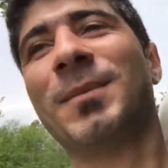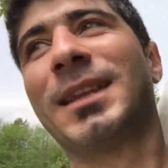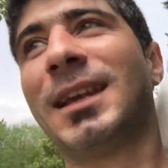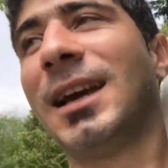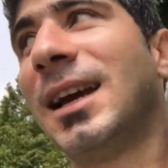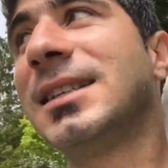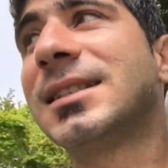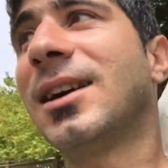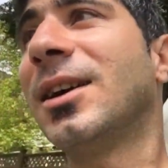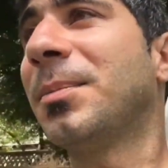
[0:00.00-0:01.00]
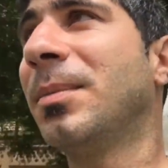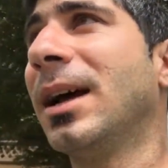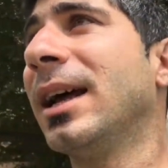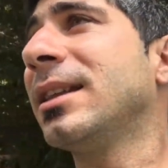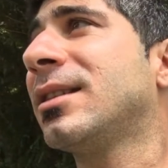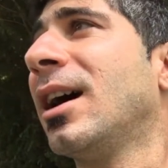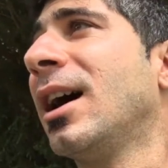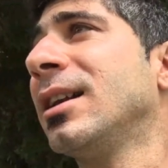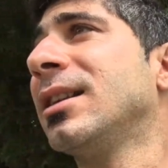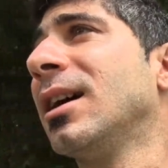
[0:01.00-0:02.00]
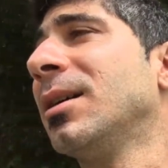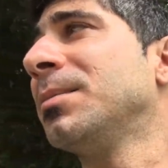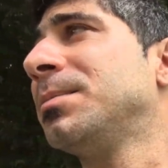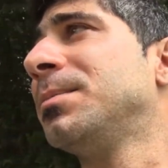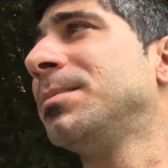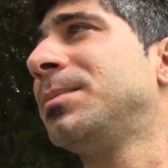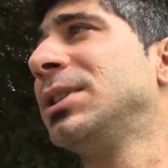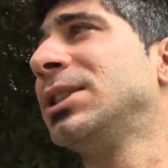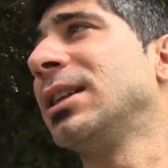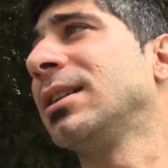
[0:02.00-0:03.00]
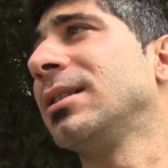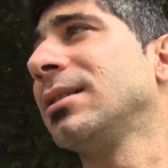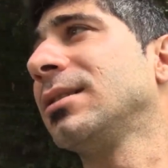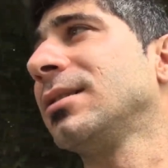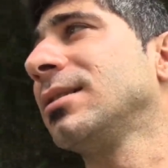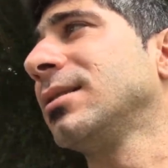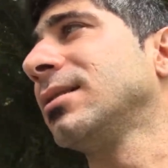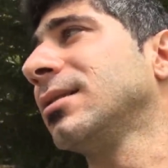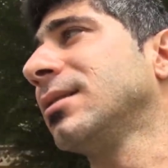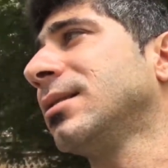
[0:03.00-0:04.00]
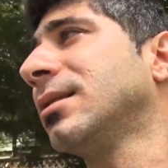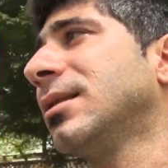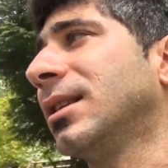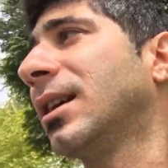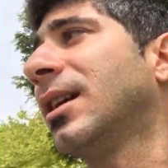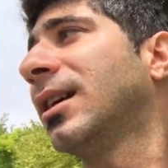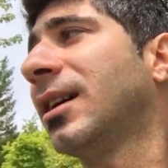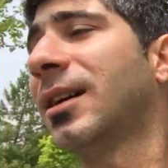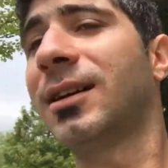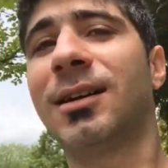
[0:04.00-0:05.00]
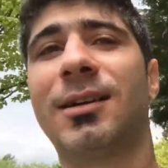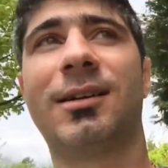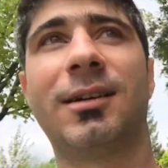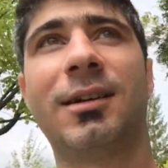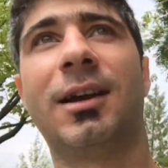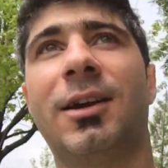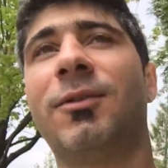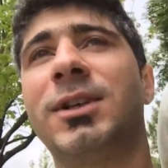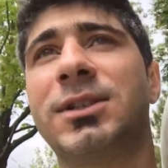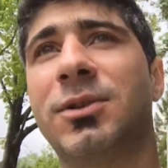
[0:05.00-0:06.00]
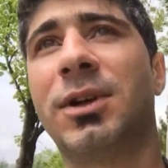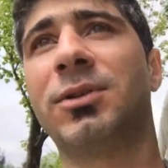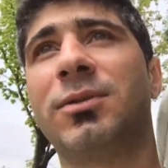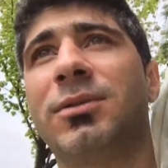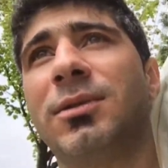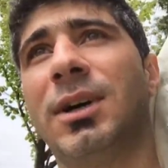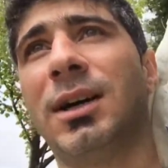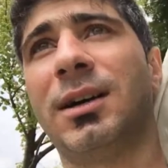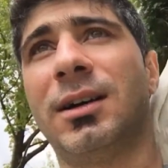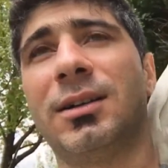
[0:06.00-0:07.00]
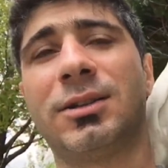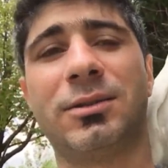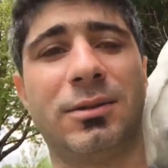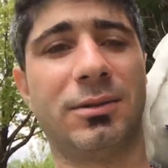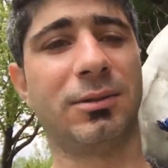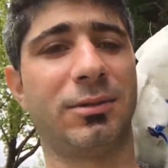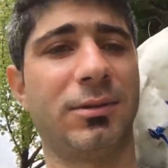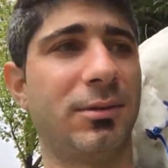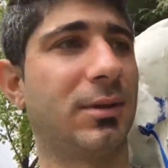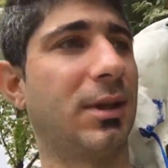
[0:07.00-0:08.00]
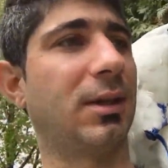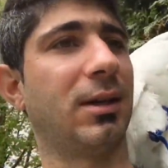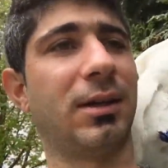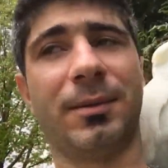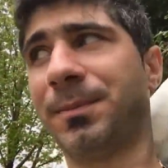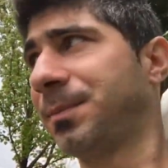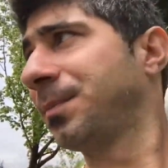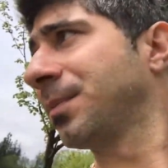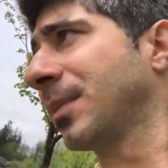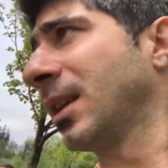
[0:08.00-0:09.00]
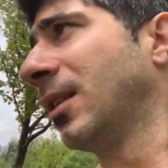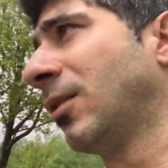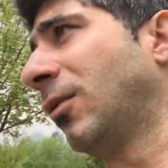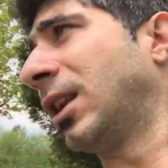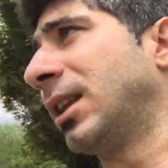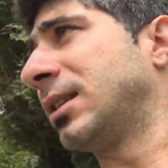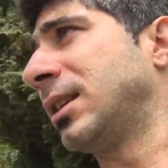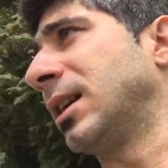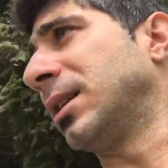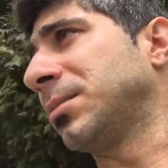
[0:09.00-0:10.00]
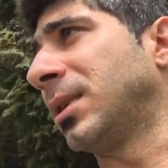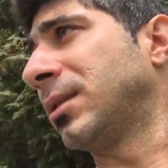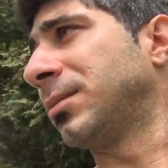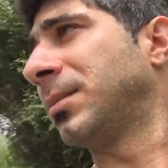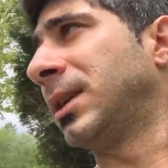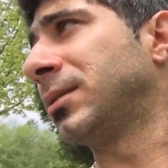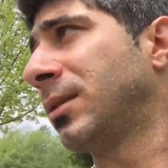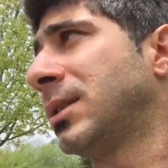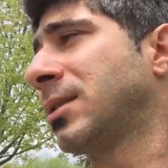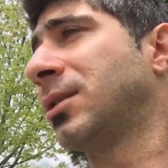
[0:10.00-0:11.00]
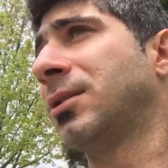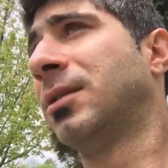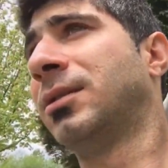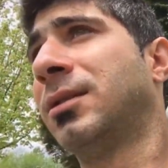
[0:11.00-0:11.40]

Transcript: Yeah, I saw it, it died uh, pigeon. Oh, that? Yeah. Oh. I was going to uh, to do the volunteer at bird, bird rescue.